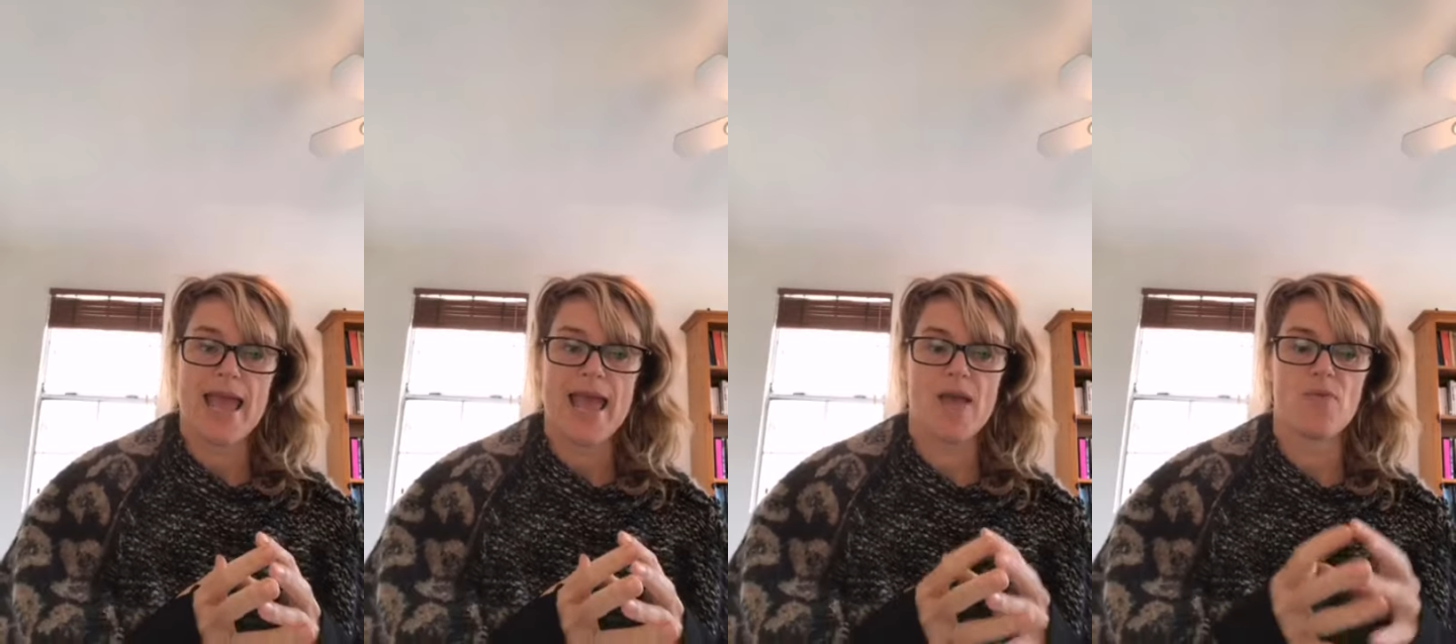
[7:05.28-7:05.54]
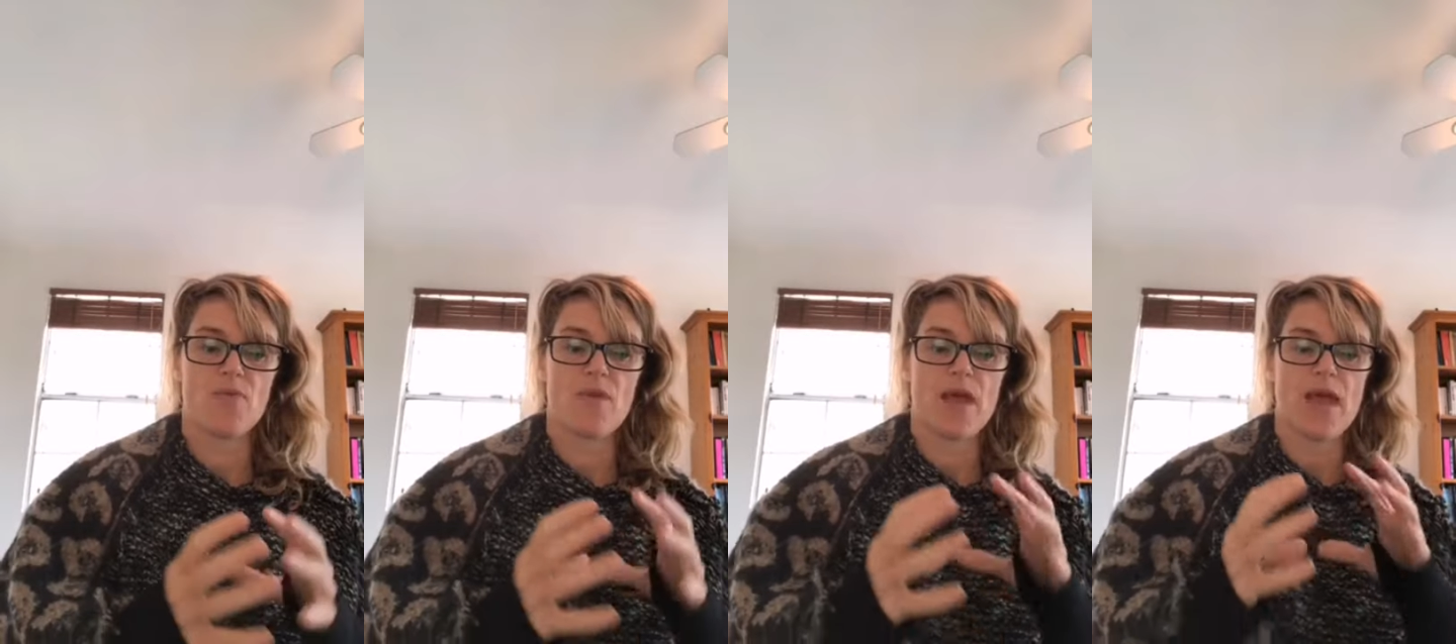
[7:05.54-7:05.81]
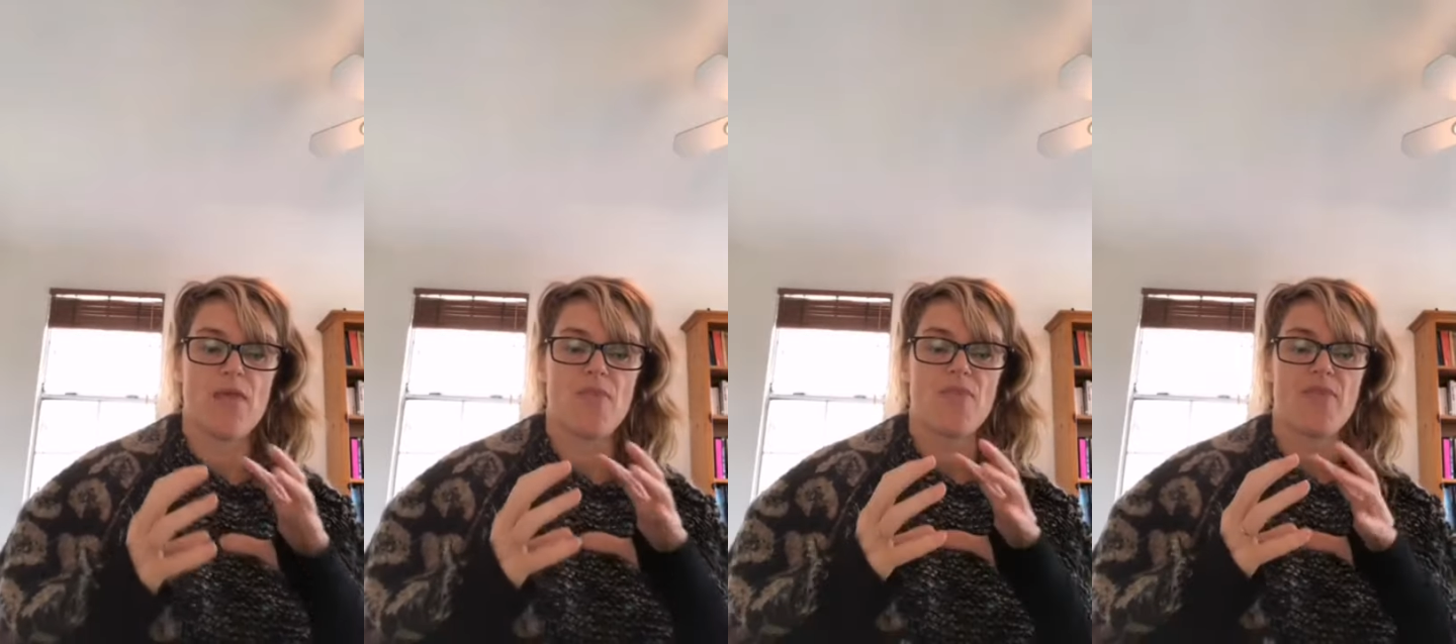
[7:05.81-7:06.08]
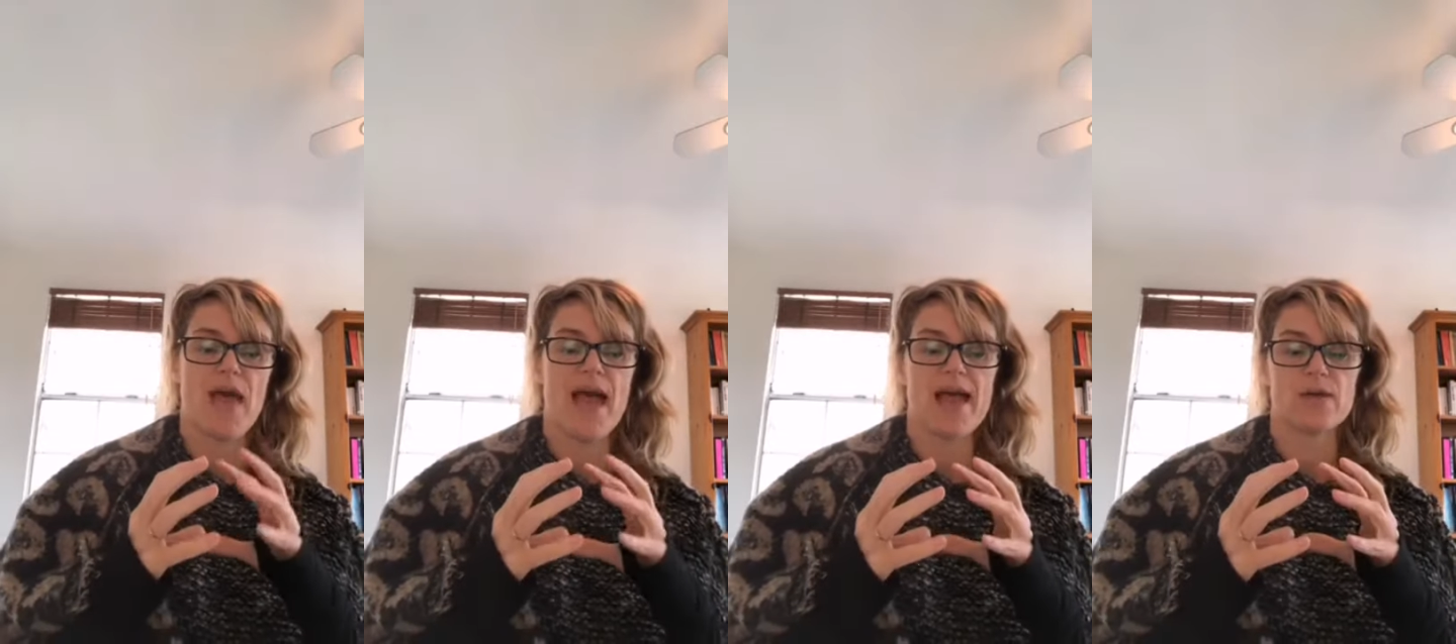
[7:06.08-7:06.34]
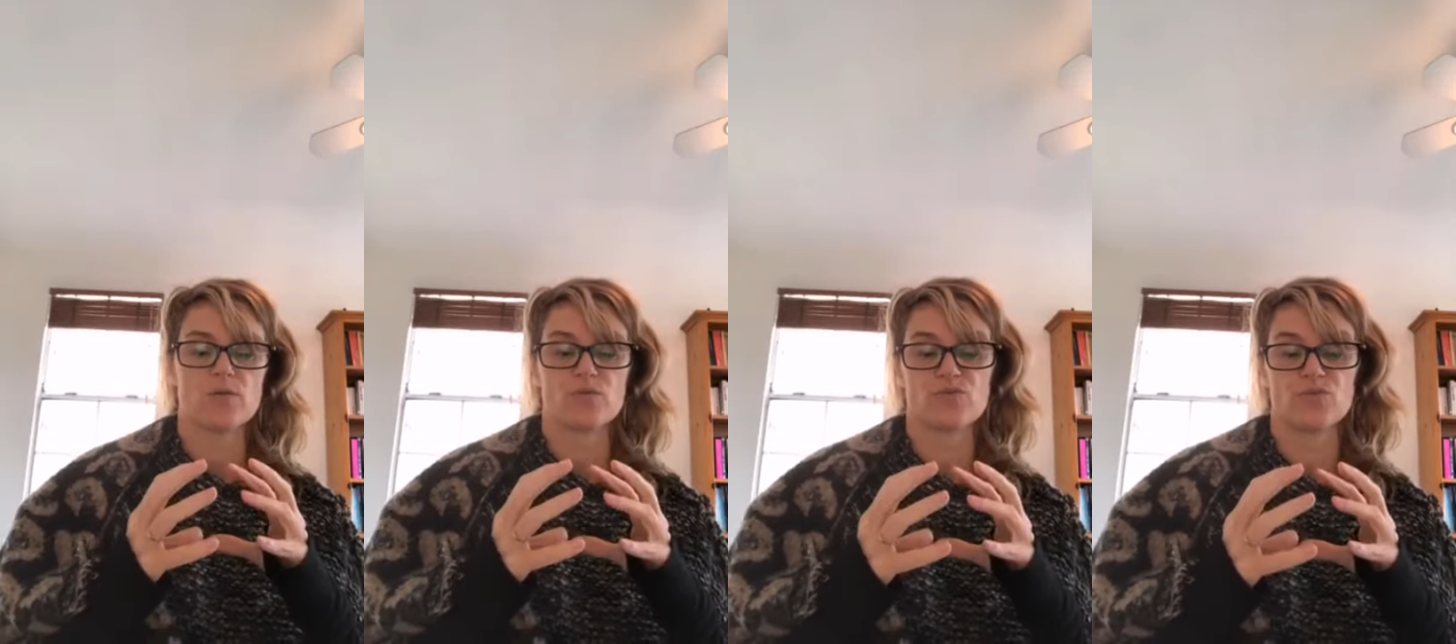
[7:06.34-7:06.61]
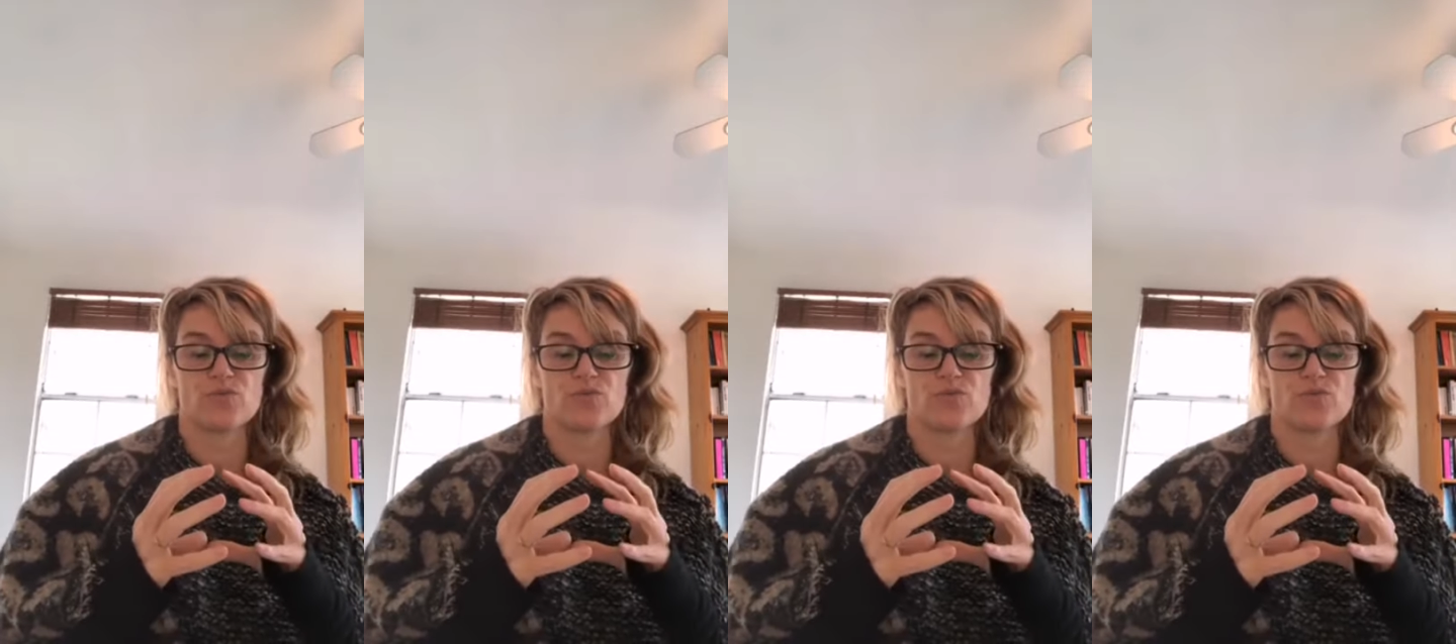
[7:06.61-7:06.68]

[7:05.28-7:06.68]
And that